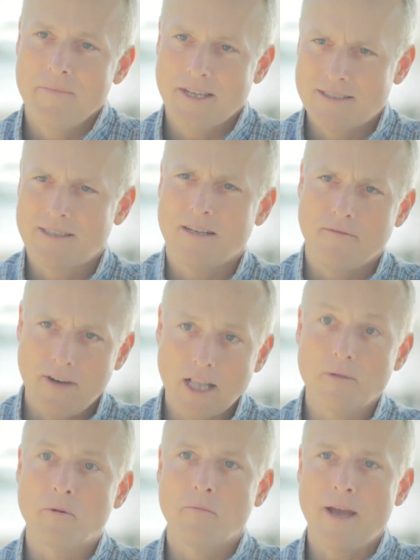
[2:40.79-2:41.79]
it's the
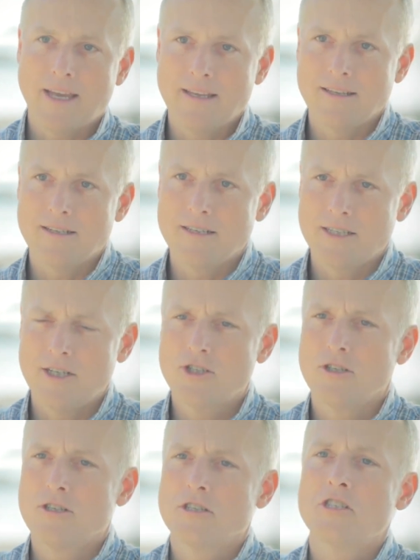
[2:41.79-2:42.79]
developer making the
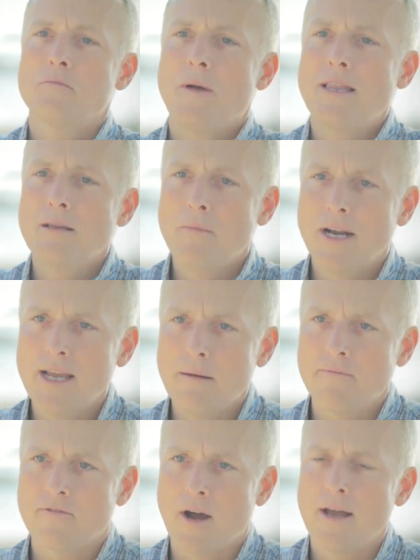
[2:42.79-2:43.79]
decision to spend the money
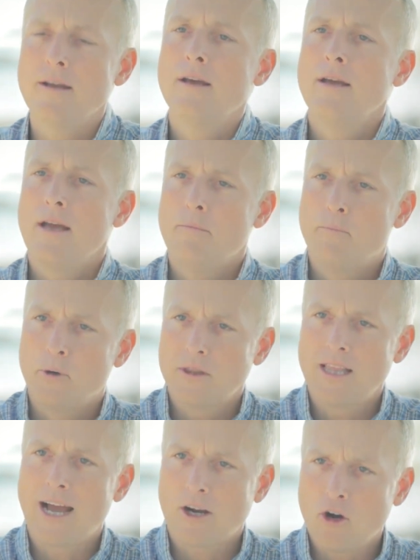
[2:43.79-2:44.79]
up front and
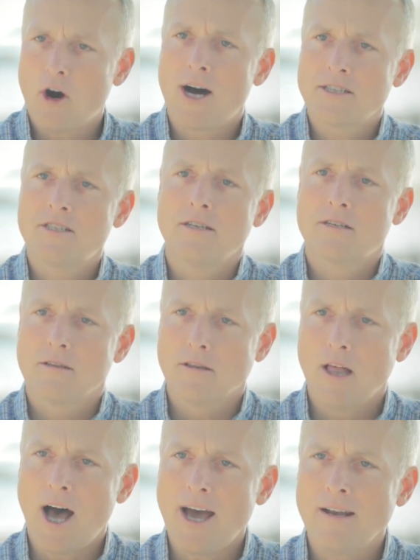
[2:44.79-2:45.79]
put that cost into the
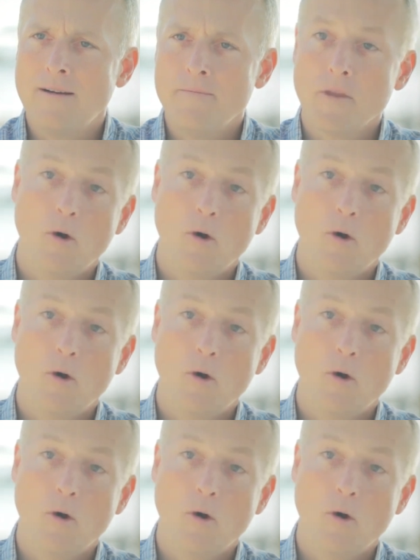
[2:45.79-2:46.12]
lot,